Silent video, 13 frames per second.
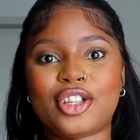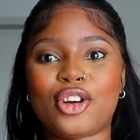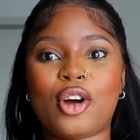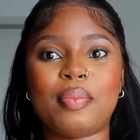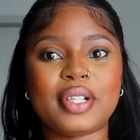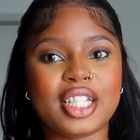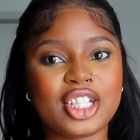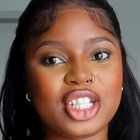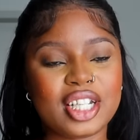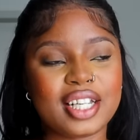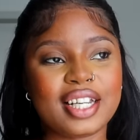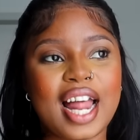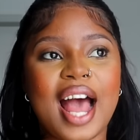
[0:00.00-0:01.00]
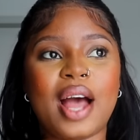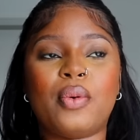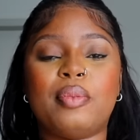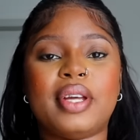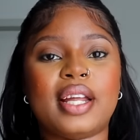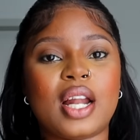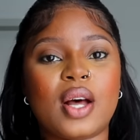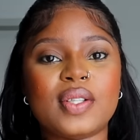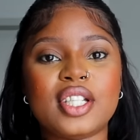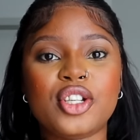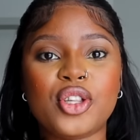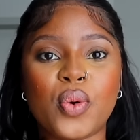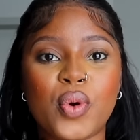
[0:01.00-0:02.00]
in the competition. I will be
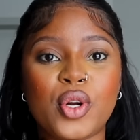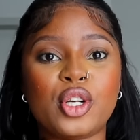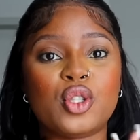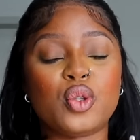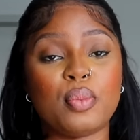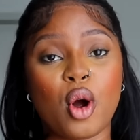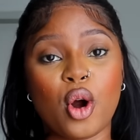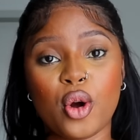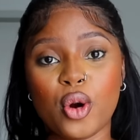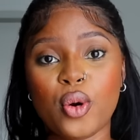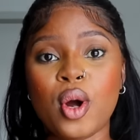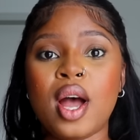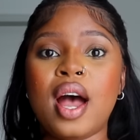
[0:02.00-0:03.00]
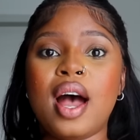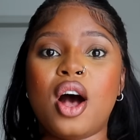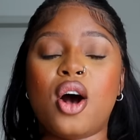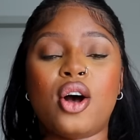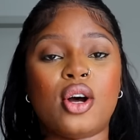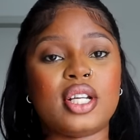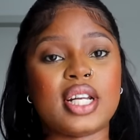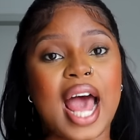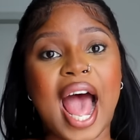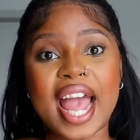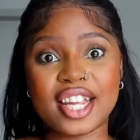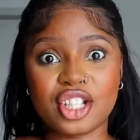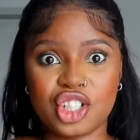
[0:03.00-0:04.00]
announcing the winner tomorrow on
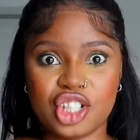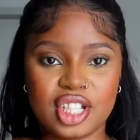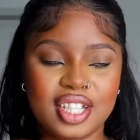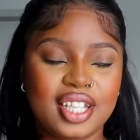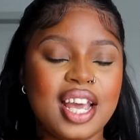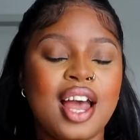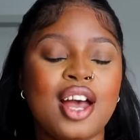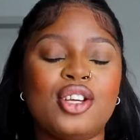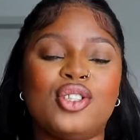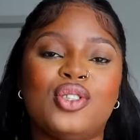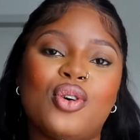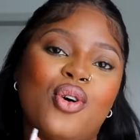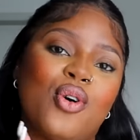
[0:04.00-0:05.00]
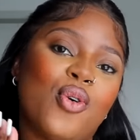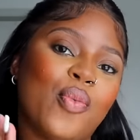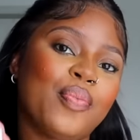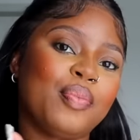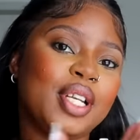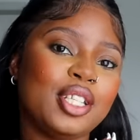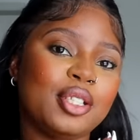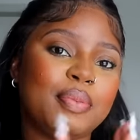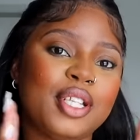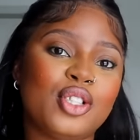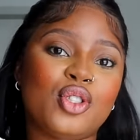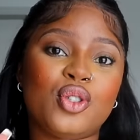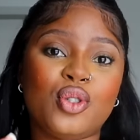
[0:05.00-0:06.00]
IG. So please,
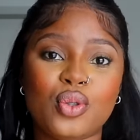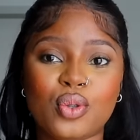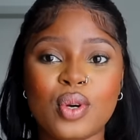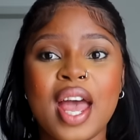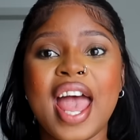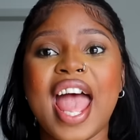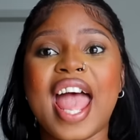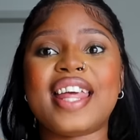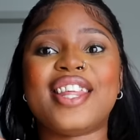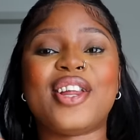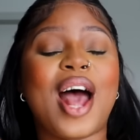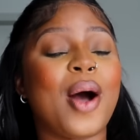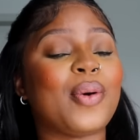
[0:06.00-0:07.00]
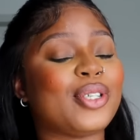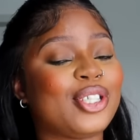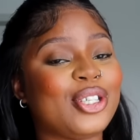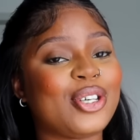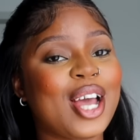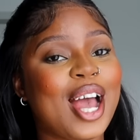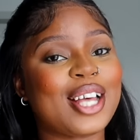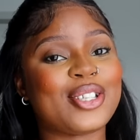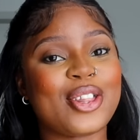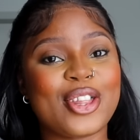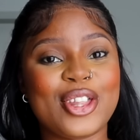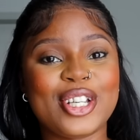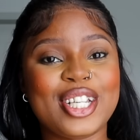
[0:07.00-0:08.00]
please do. And then I will see you guys on
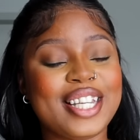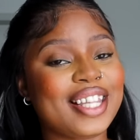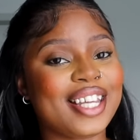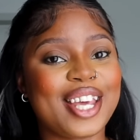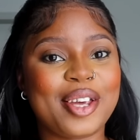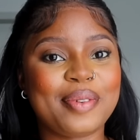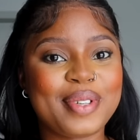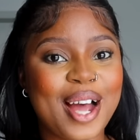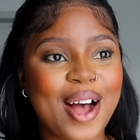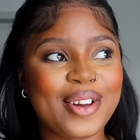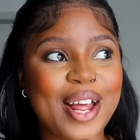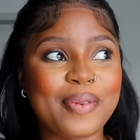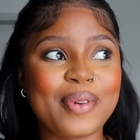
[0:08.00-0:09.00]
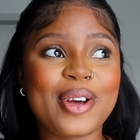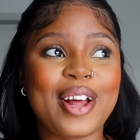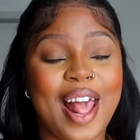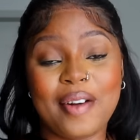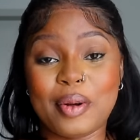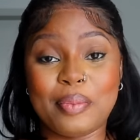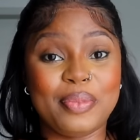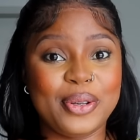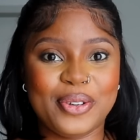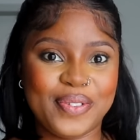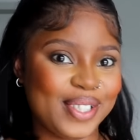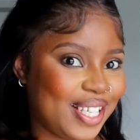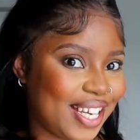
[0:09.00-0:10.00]
the 13th in Cape Town. And we're going to have a
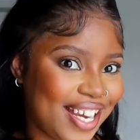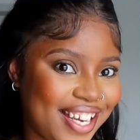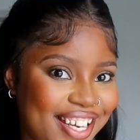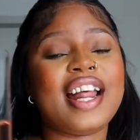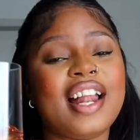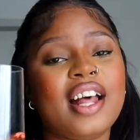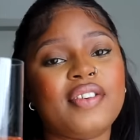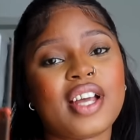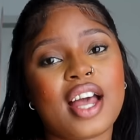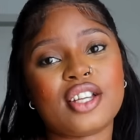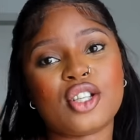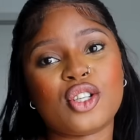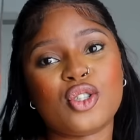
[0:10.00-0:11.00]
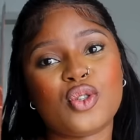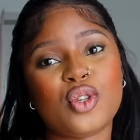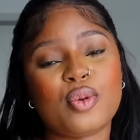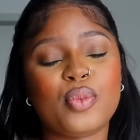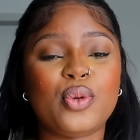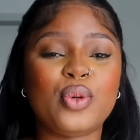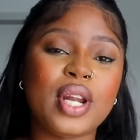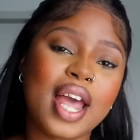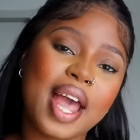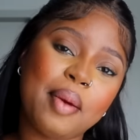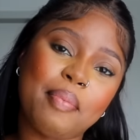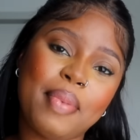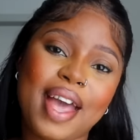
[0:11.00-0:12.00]
beautiful day. And I love you guys to the moon
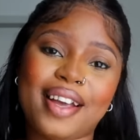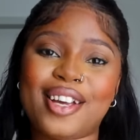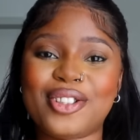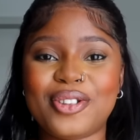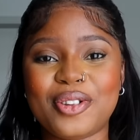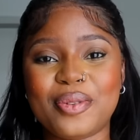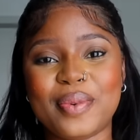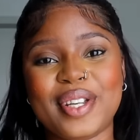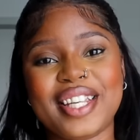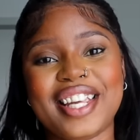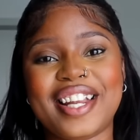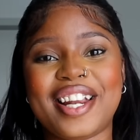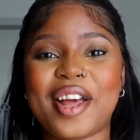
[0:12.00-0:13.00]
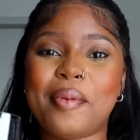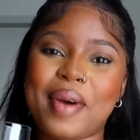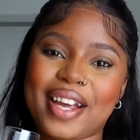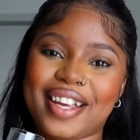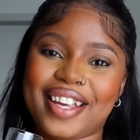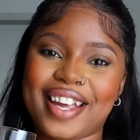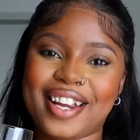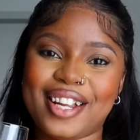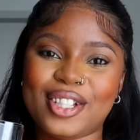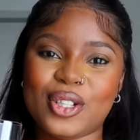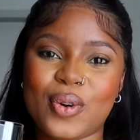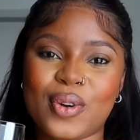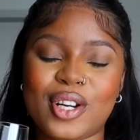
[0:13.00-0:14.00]
and back and to the moon again and back again and
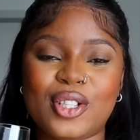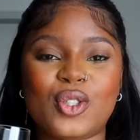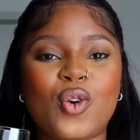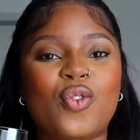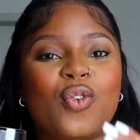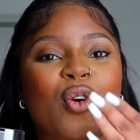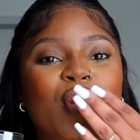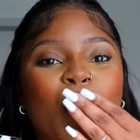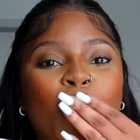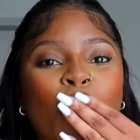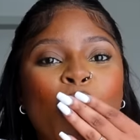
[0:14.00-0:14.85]
so on and so forth.